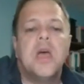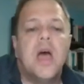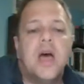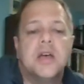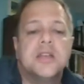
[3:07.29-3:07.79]

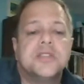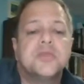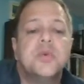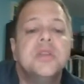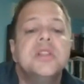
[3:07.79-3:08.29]
am.
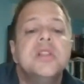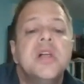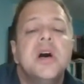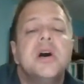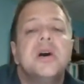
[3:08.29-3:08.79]
As we
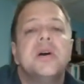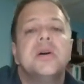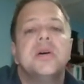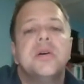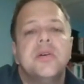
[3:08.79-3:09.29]

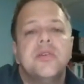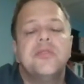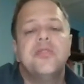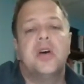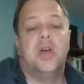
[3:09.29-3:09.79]

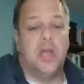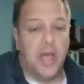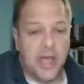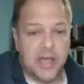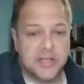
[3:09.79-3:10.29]
love,
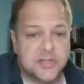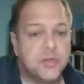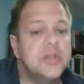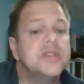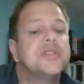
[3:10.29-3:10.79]
as
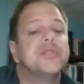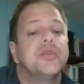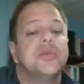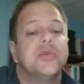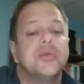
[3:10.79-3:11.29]
we
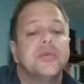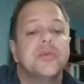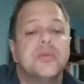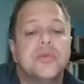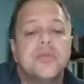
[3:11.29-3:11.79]

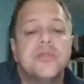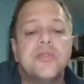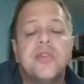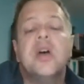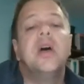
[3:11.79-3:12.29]
serve,
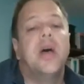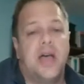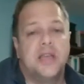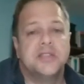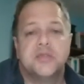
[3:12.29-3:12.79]

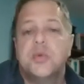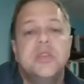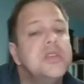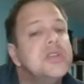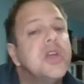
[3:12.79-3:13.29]
as
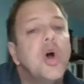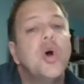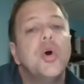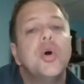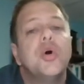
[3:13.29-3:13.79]
we go